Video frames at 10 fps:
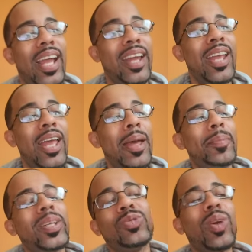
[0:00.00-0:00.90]
that.
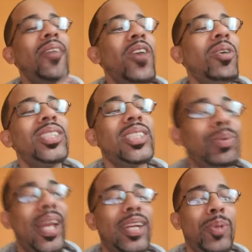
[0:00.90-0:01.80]
Because what I've always
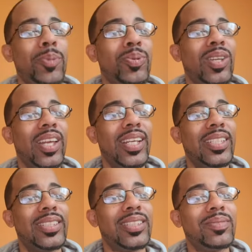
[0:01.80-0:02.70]
explained to people
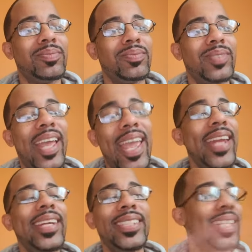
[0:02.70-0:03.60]
is,
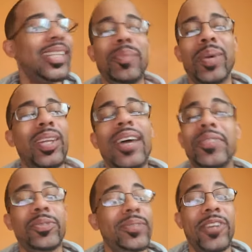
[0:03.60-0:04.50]
hate is nothing but
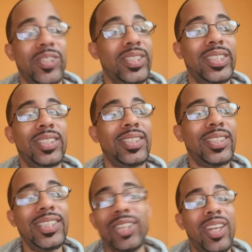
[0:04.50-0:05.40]
love in reverse.
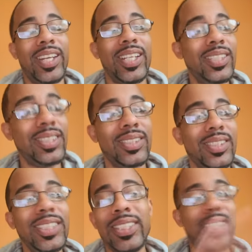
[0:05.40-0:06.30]
That's all it is.
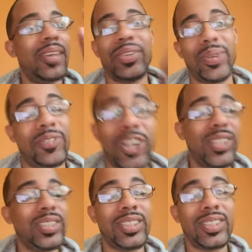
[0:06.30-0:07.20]
This is love in
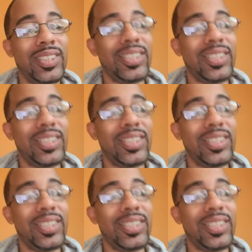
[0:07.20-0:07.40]
reverse.